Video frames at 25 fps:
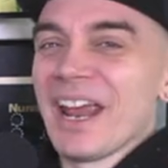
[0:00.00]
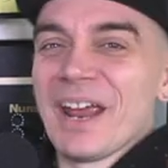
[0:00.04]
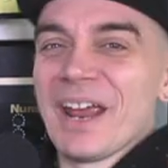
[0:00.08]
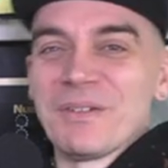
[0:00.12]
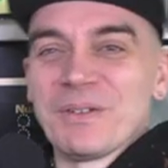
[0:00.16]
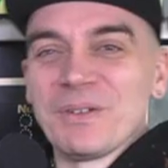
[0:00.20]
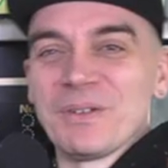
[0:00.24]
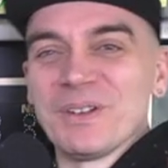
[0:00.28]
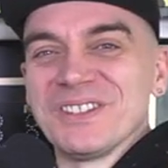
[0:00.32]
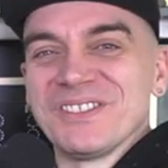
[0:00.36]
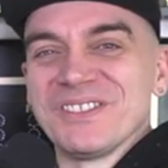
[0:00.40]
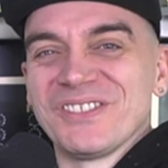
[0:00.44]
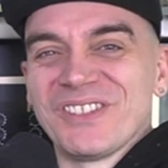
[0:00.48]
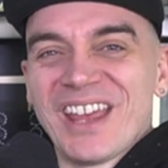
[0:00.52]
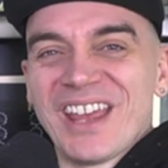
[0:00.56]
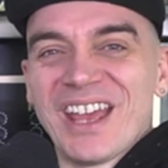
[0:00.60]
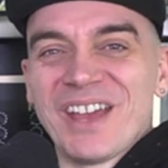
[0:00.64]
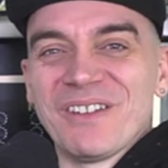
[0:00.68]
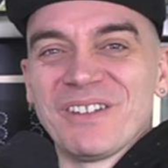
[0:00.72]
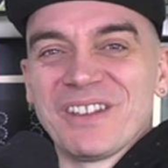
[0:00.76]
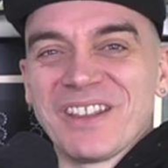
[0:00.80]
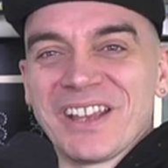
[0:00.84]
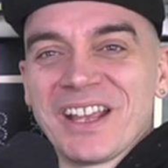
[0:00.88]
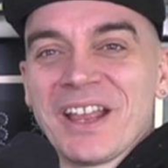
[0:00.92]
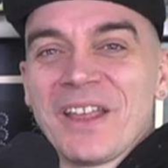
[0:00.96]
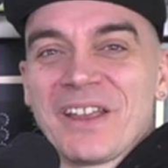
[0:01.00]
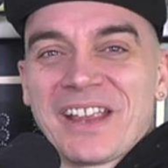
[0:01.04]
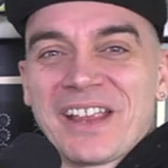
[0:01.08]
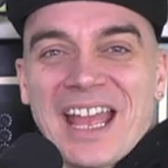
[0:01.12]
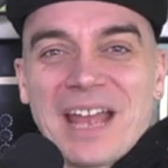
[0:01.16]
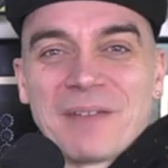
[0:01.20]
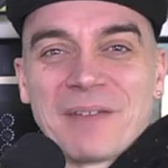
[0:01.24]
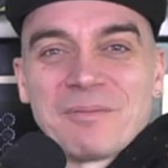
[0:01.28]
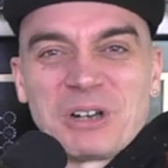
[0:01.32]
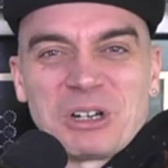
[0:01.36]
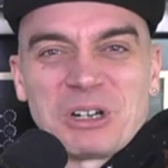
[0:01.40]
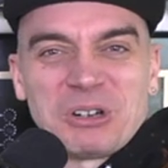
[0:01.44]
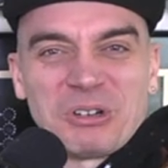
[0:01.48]
So we were like, there with the
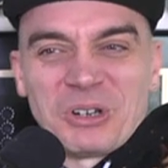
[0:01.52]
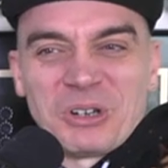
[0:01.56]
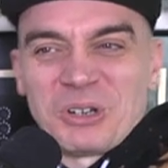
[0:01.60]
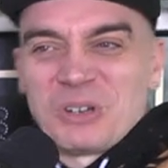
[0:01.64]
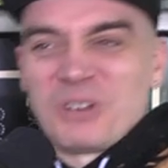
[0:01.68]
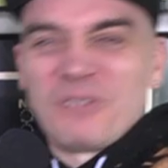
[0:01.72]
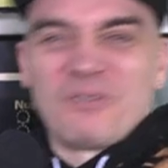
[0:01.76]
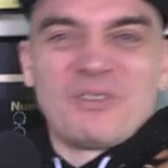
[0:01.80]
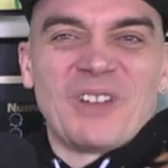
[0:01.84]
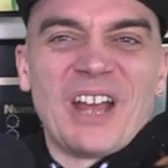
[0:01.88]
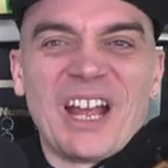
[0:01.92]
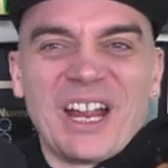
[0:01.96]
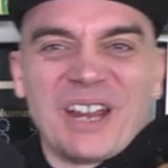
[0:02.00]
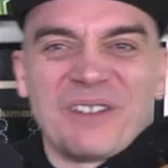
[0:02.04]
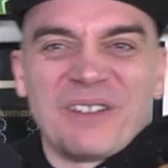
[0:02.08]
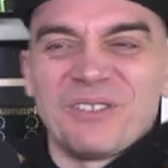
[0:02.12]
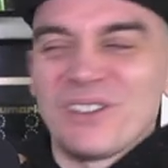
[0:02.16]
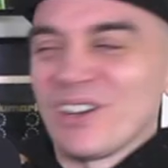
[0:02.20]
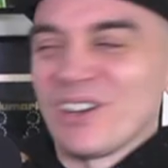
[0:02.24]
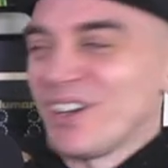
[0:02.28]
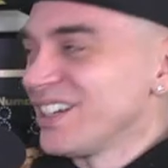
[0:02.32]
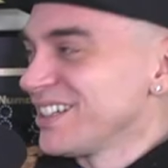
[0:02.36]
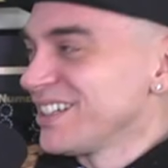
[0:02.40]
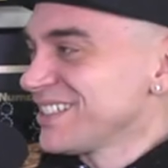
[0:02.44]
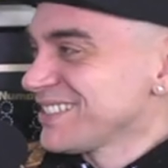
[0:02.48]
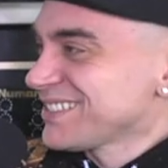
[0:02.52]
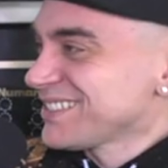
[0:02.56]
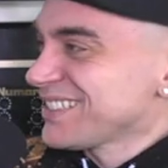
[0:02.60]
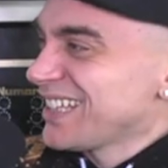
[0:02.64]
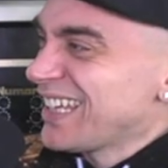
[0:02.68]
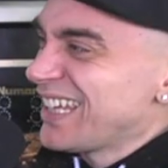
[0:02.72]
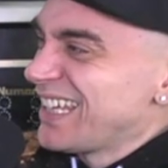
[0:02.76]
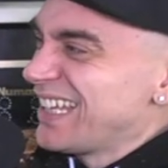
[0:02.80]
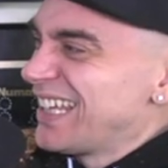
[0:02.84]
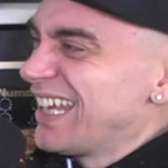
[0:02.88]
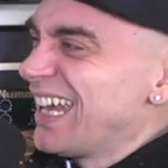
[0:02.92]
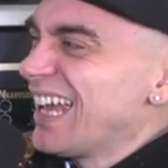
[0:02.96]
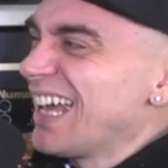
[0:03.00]
camera crew. The fucking works.
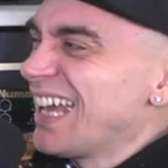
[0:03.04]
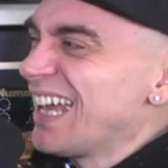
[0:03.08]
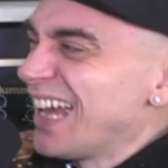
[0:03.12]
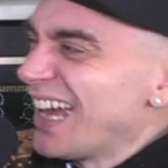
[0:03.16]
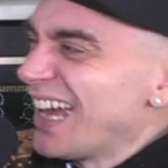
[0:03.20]
we